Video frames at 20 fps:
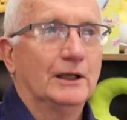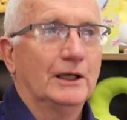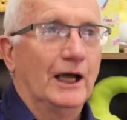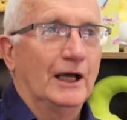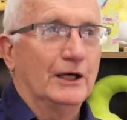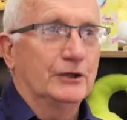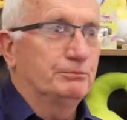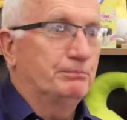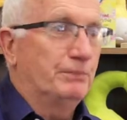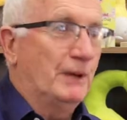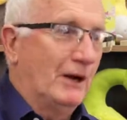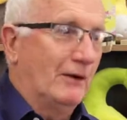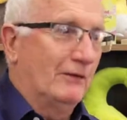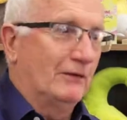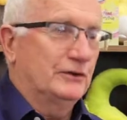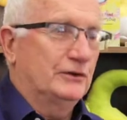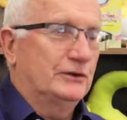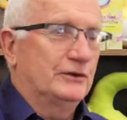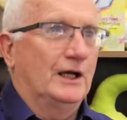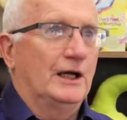as
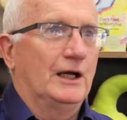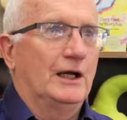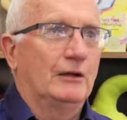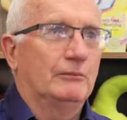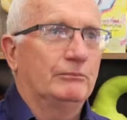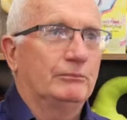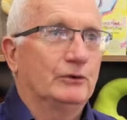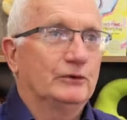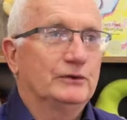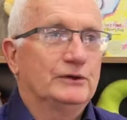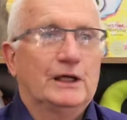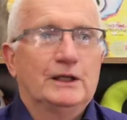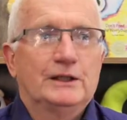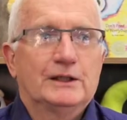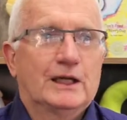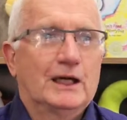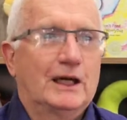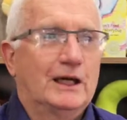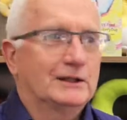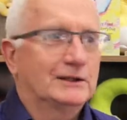parents to help, or as
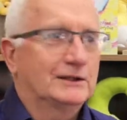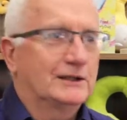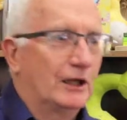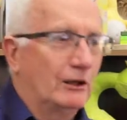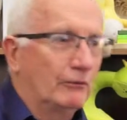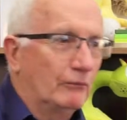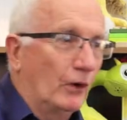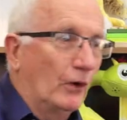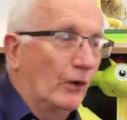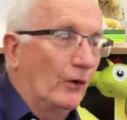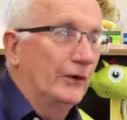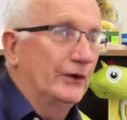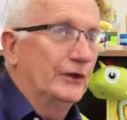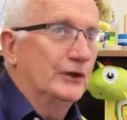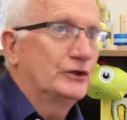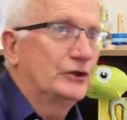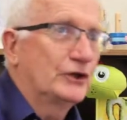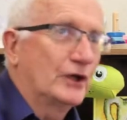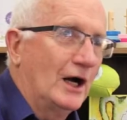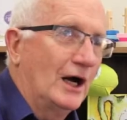educators to help, or the
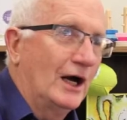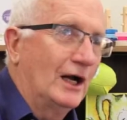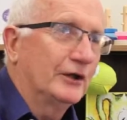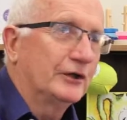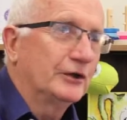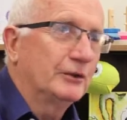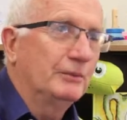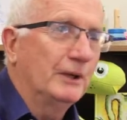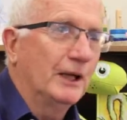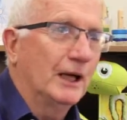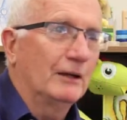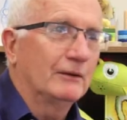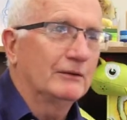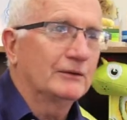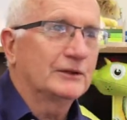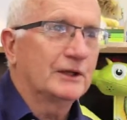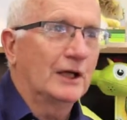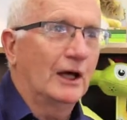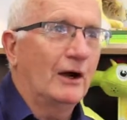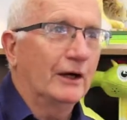child to be able
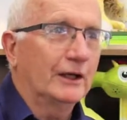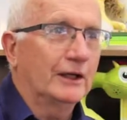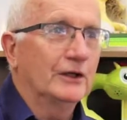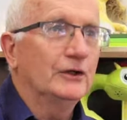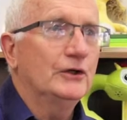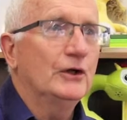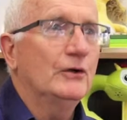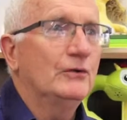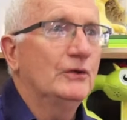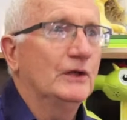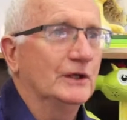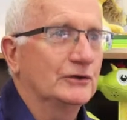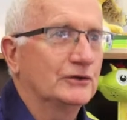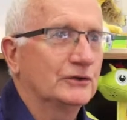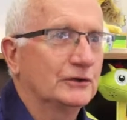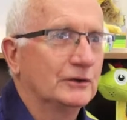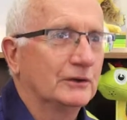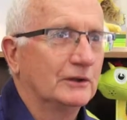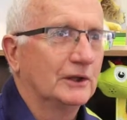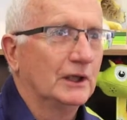to say, I can do
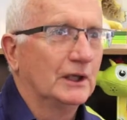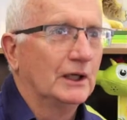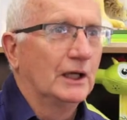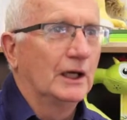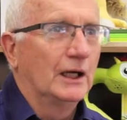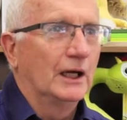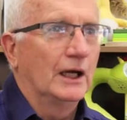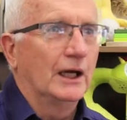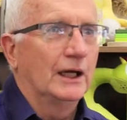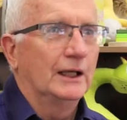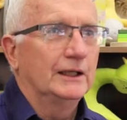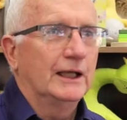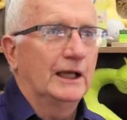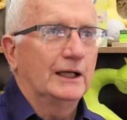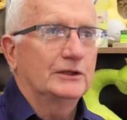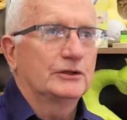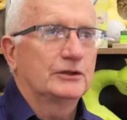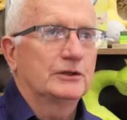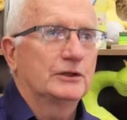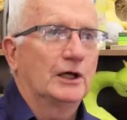this. And
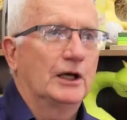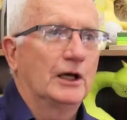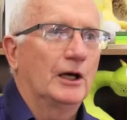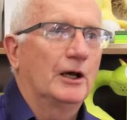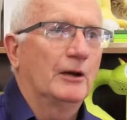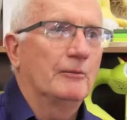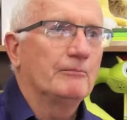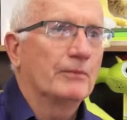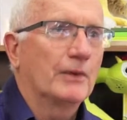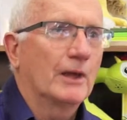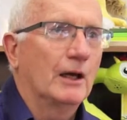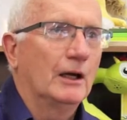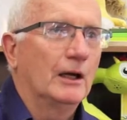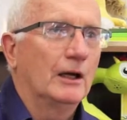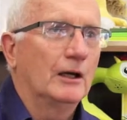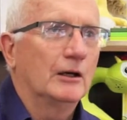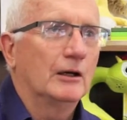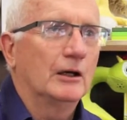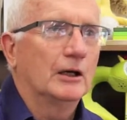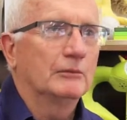that's
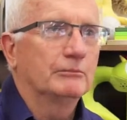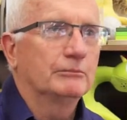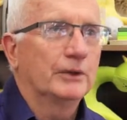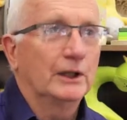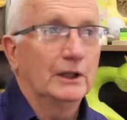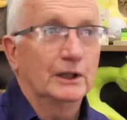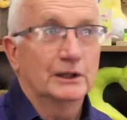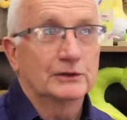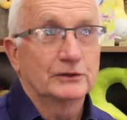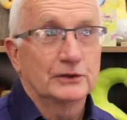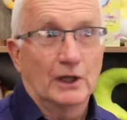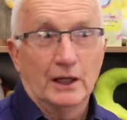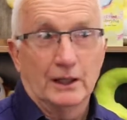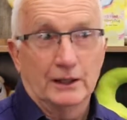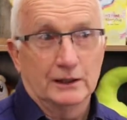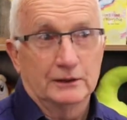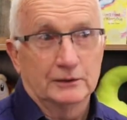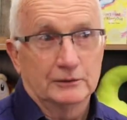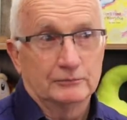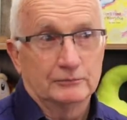pretty exciting.